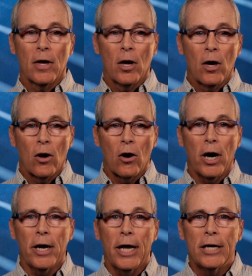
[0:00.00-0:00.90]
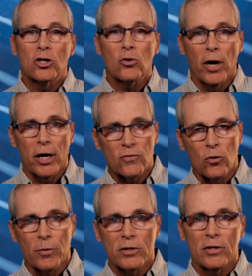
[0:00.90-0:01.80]
All right, and
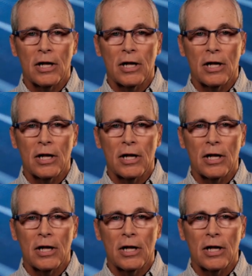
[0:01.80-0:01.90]
transformers.